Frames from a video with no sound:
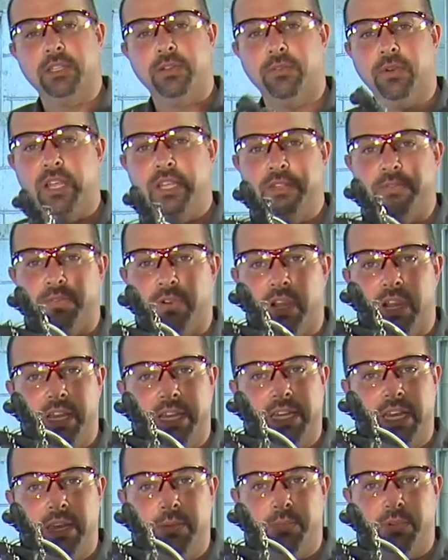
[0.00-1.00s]
the reservoir that
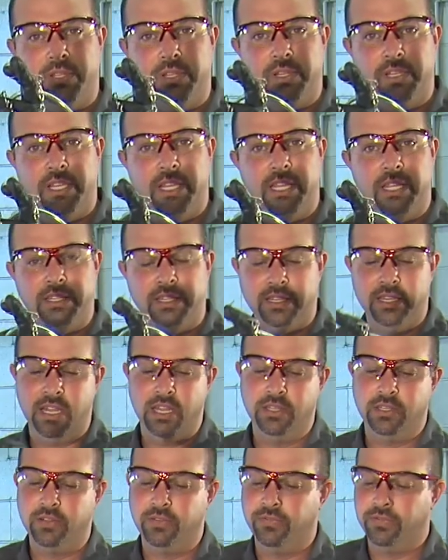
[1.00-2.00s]
came with your kit to
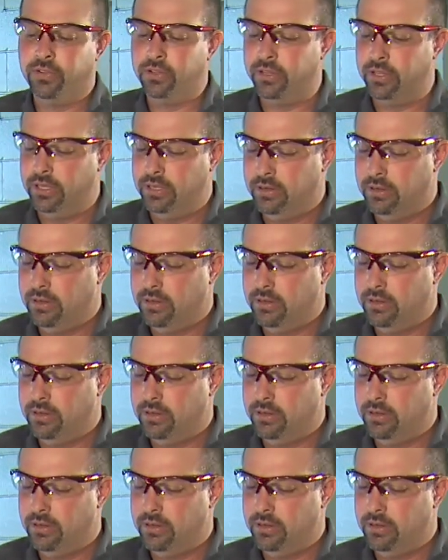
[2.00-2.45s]
catch the fluid.